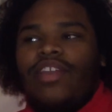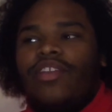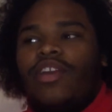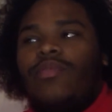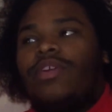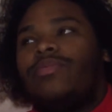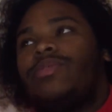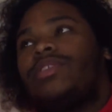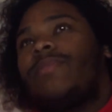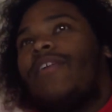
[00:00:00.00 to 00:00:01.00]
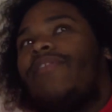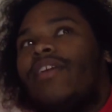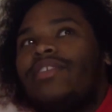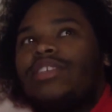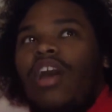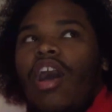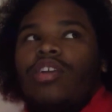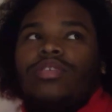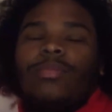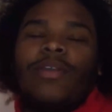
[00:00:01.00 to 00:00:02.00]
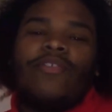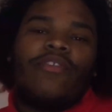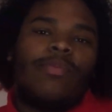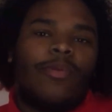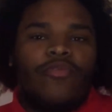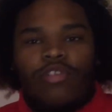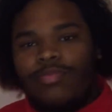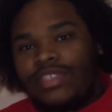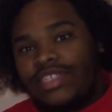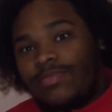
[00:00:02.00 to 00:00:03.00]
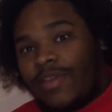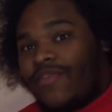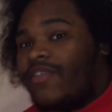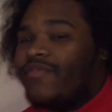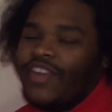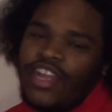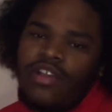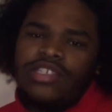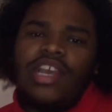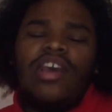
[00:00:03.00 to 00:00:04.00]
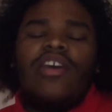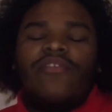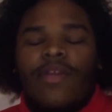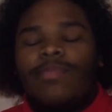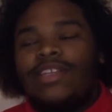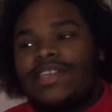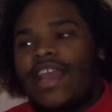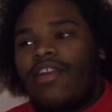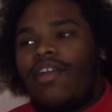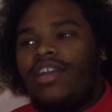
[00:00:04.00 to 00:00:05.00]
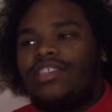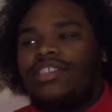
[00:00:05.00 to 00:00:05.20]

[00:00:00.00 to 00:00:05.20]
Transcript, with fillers: You know, what was my favorite songs, or my favorite performances, my favorite videos from this era.